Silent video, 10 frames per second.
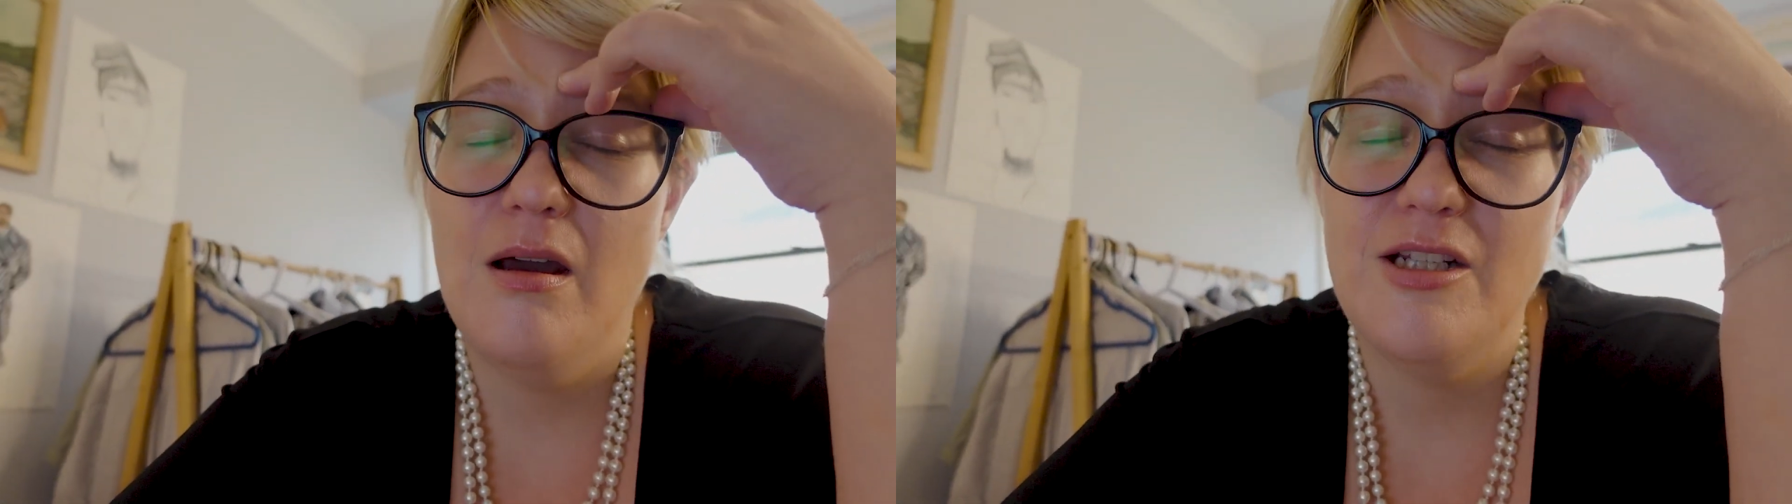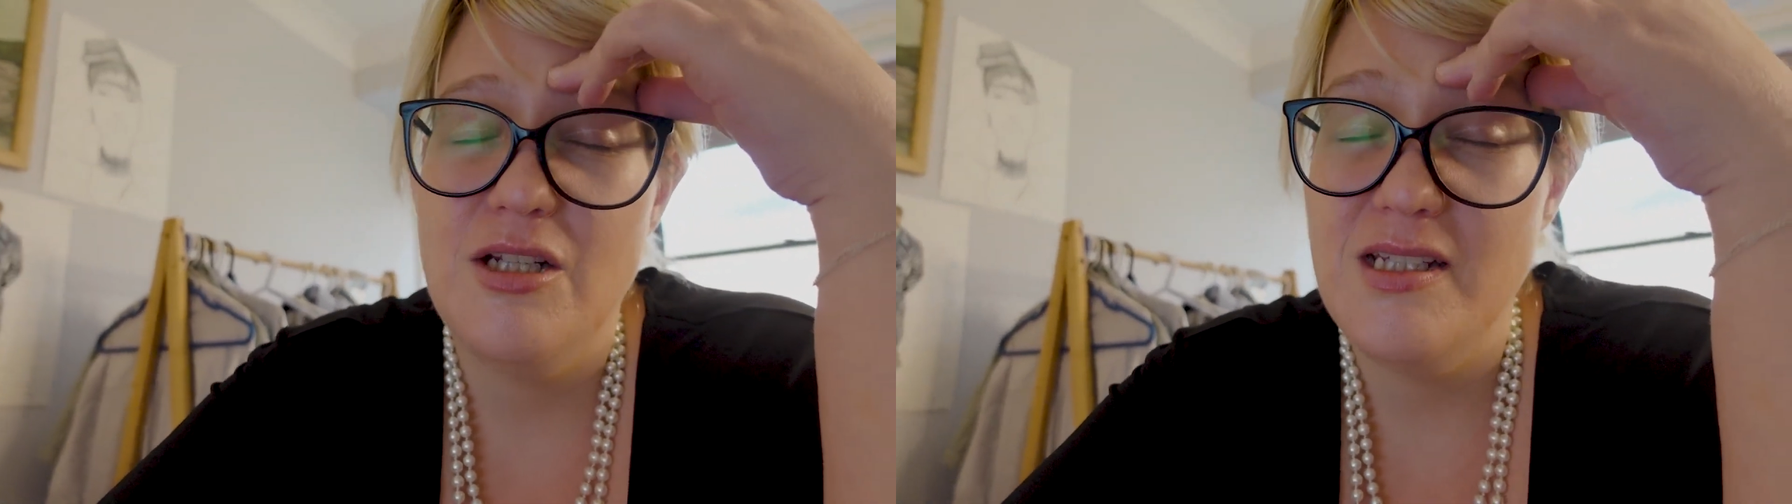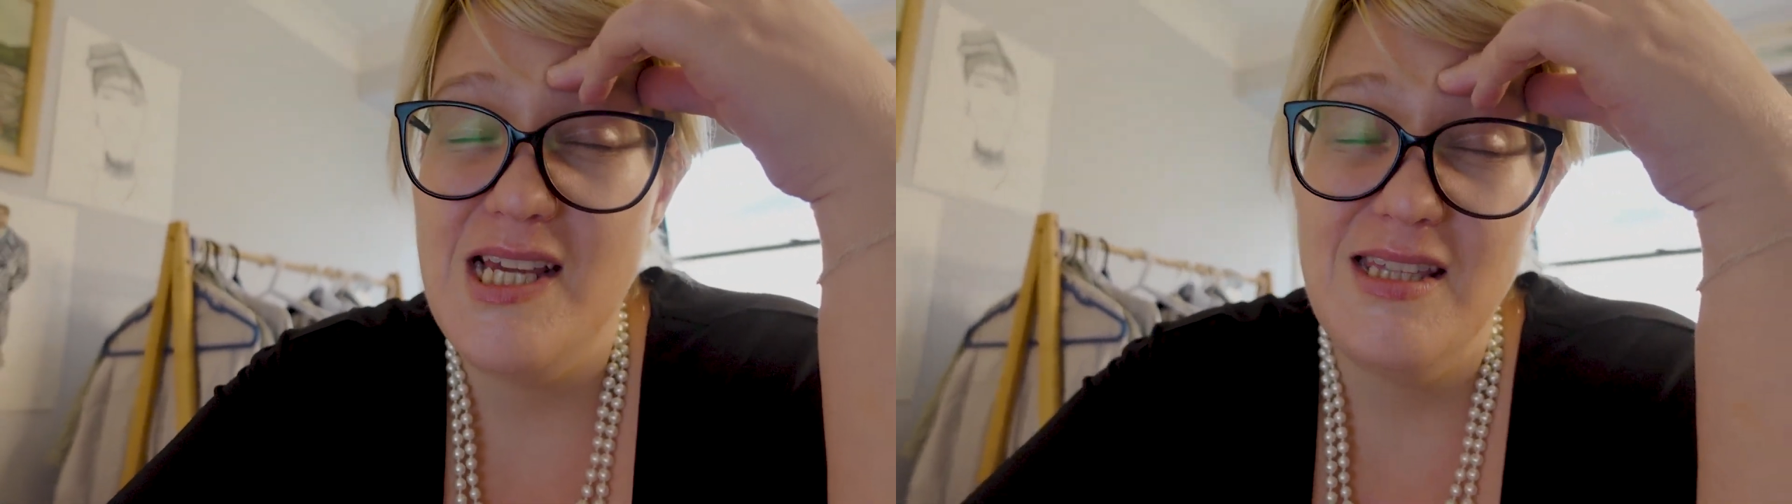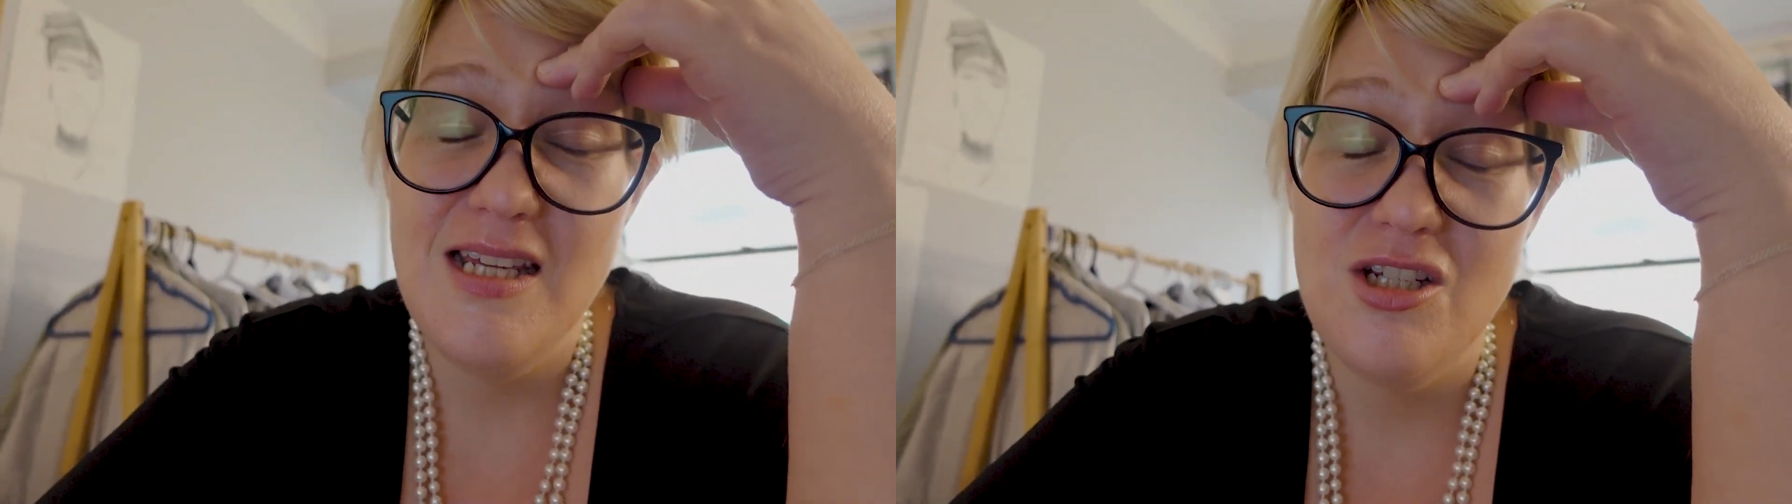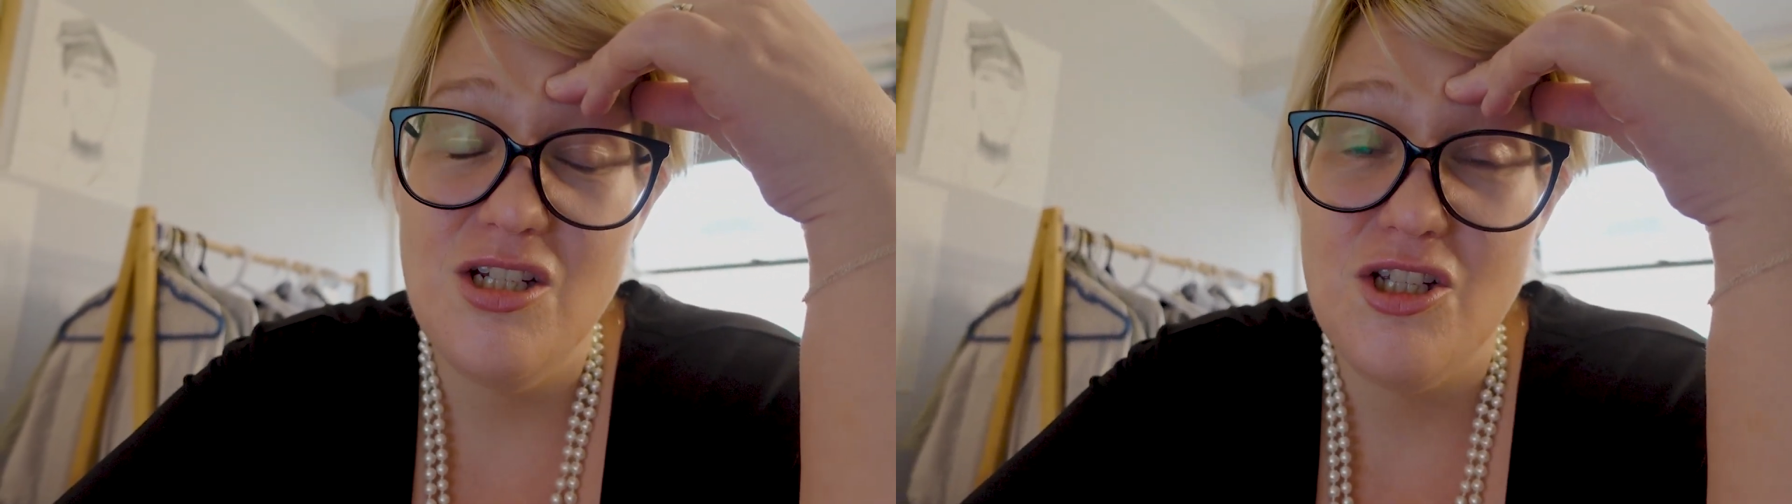just think
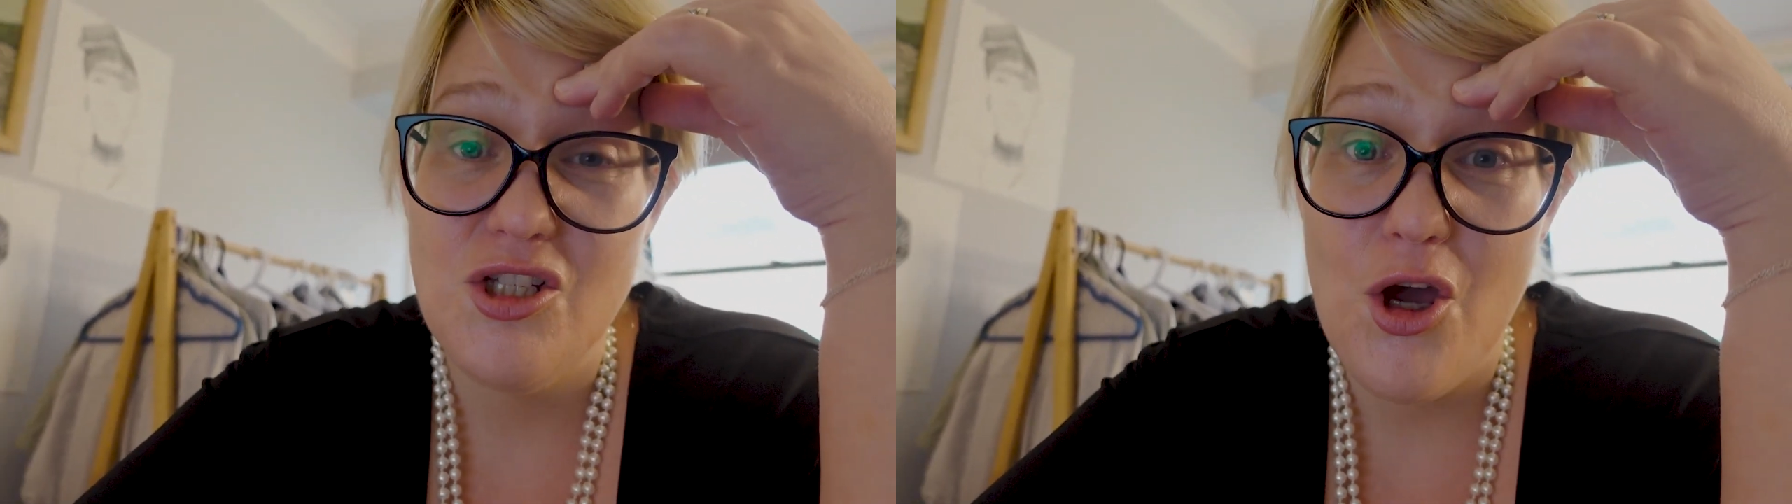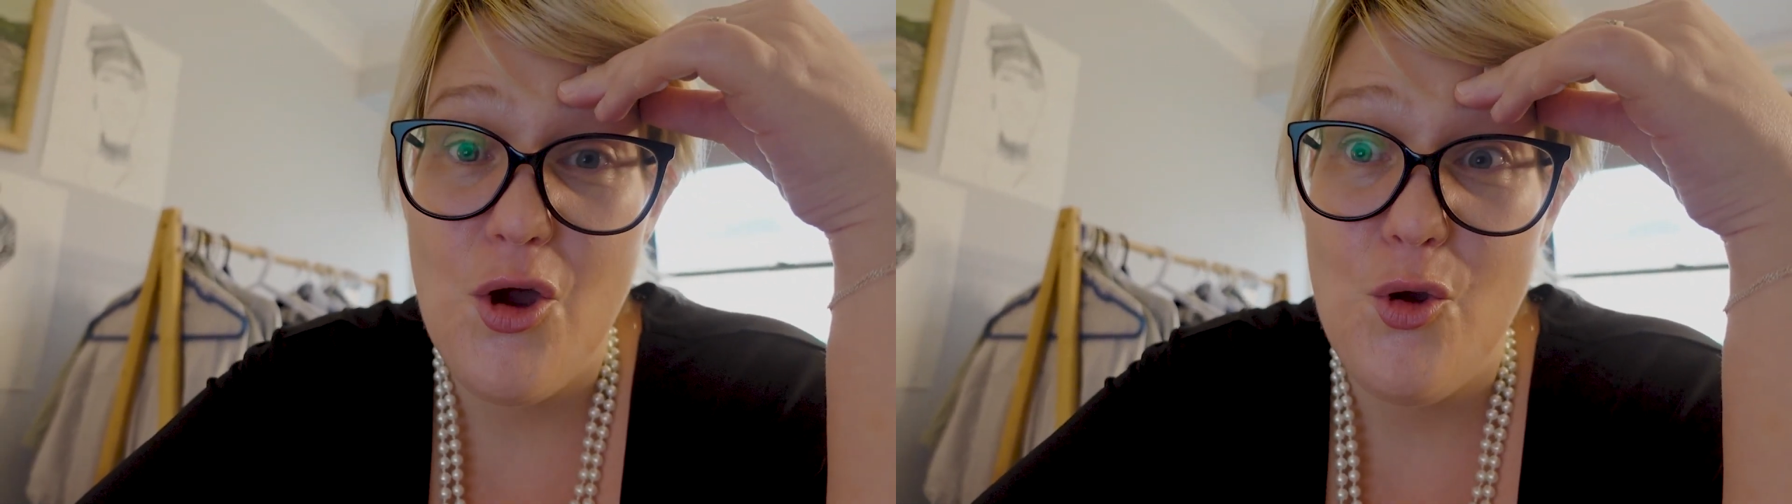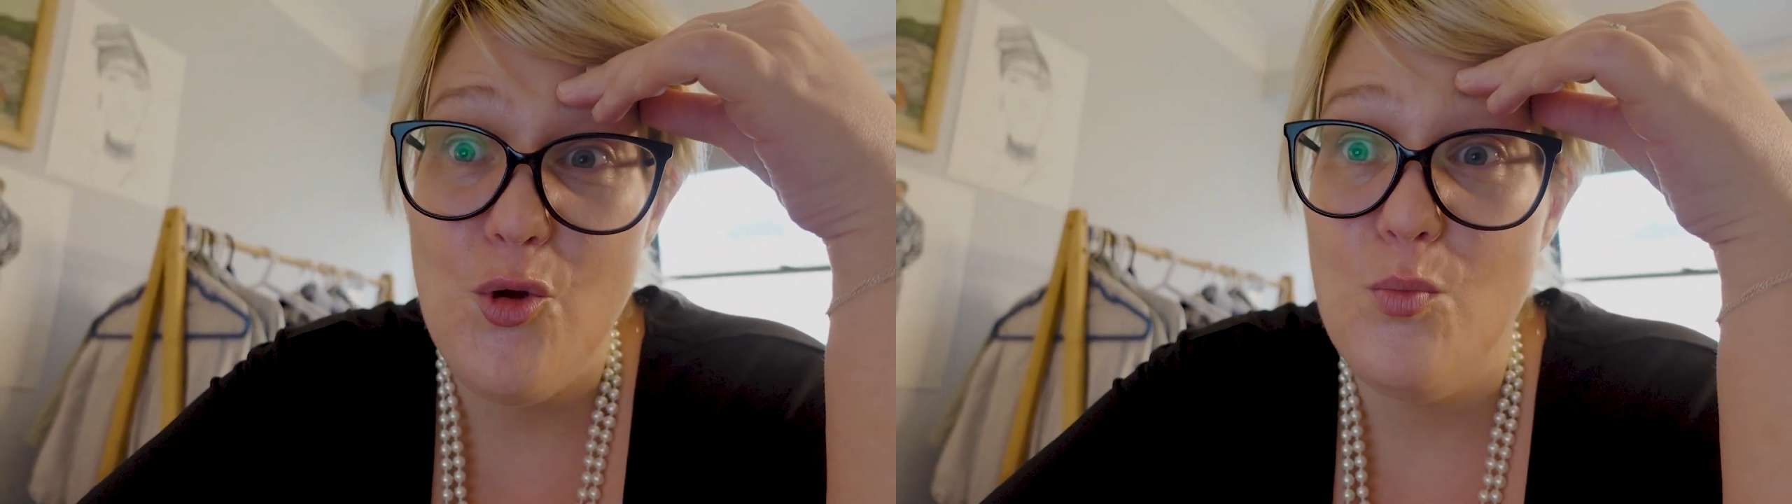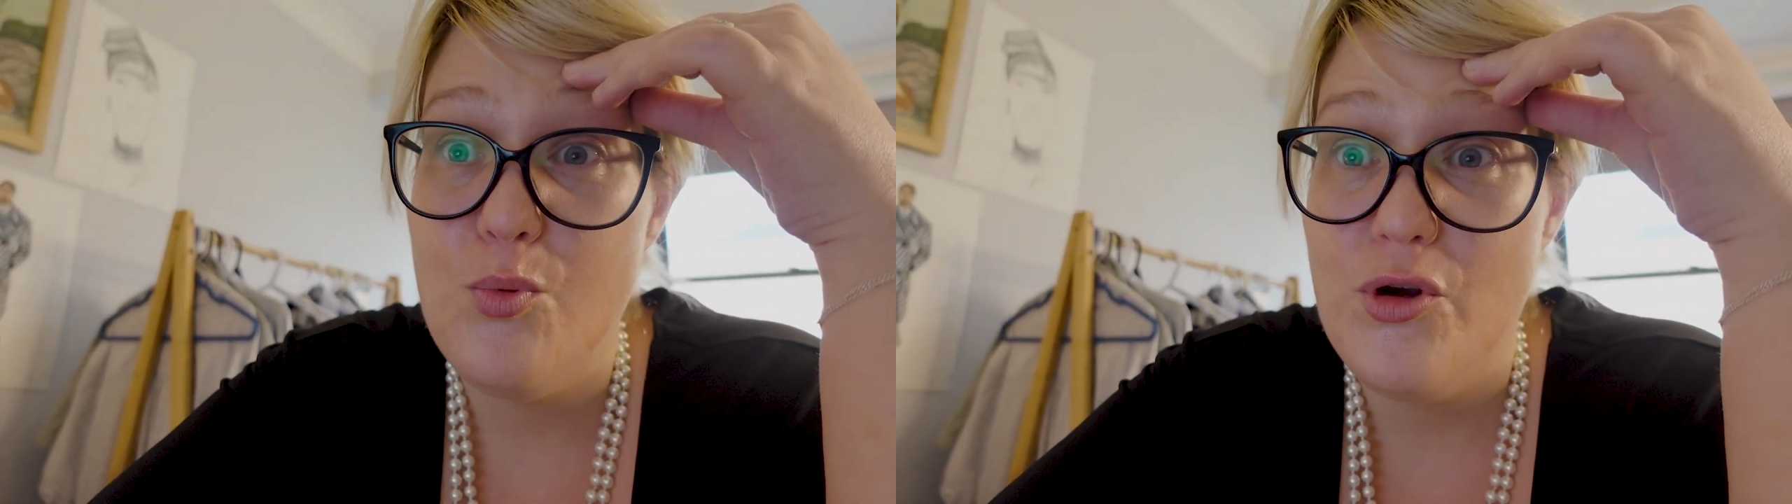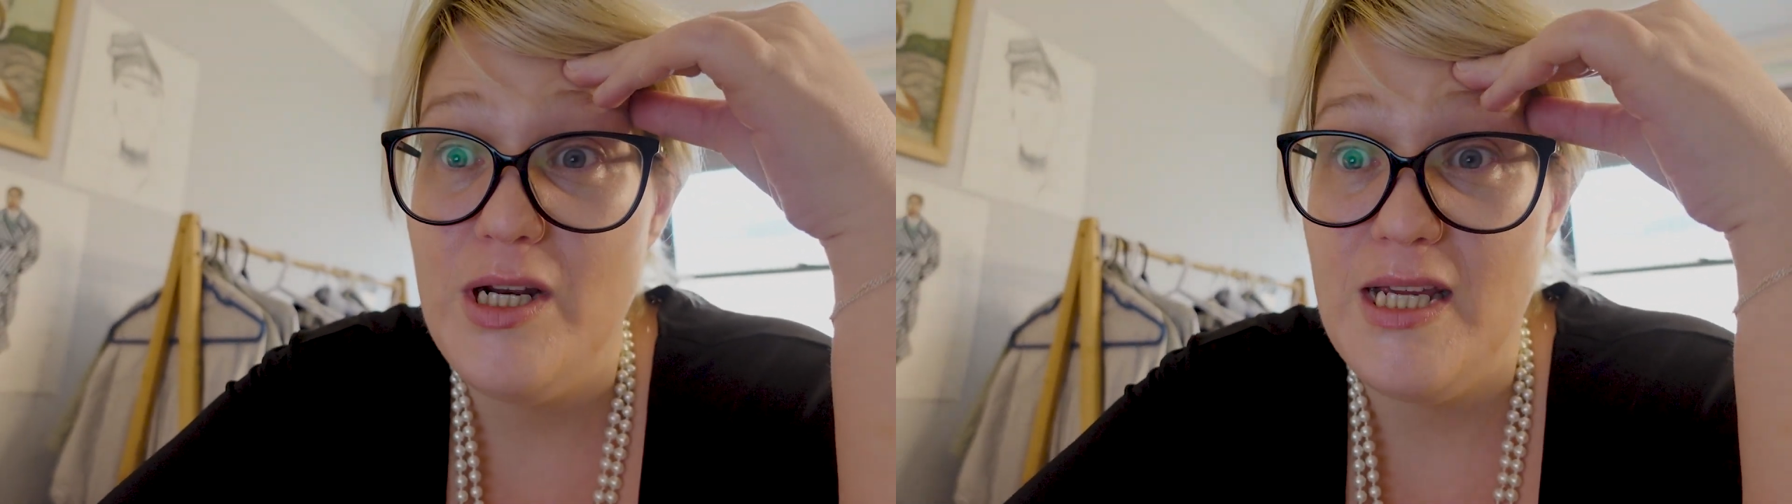they're just so
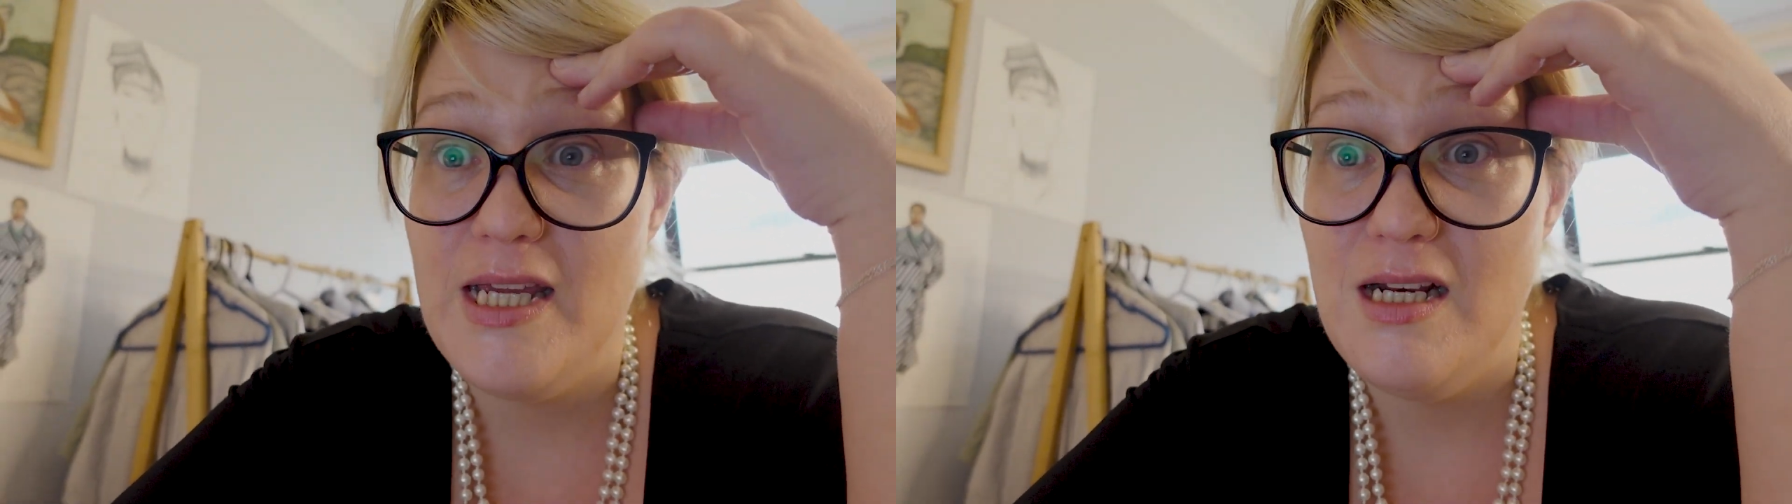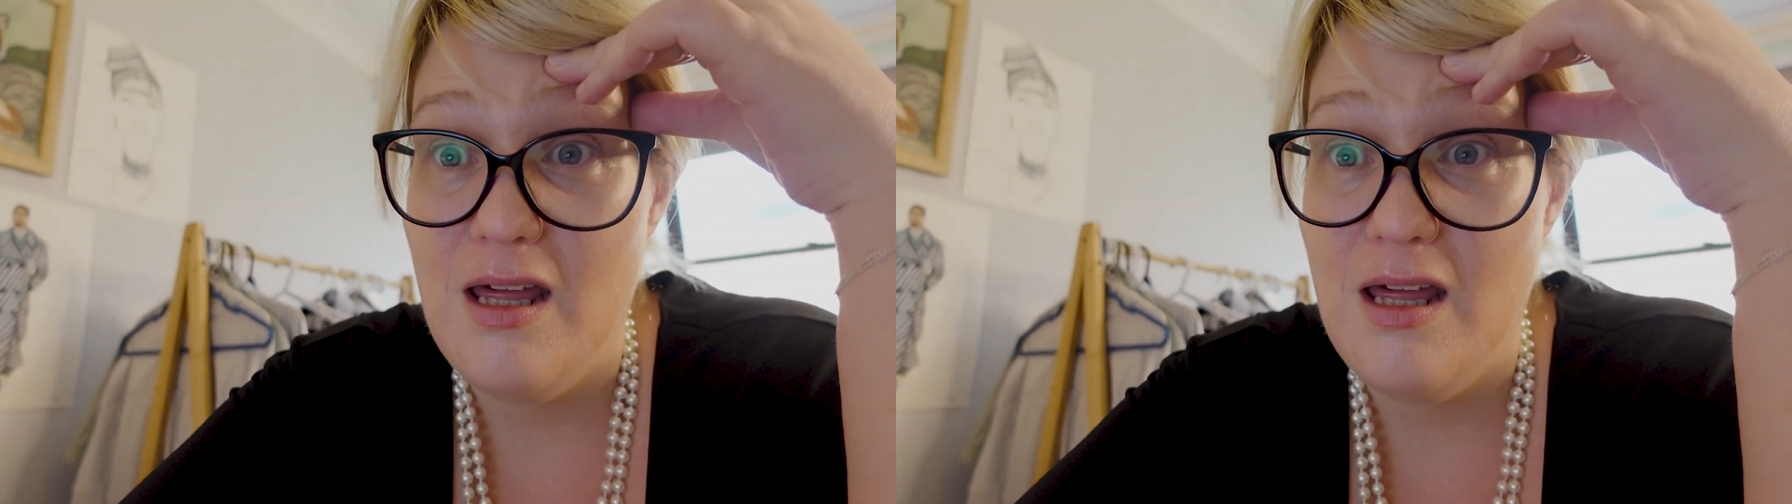pretty.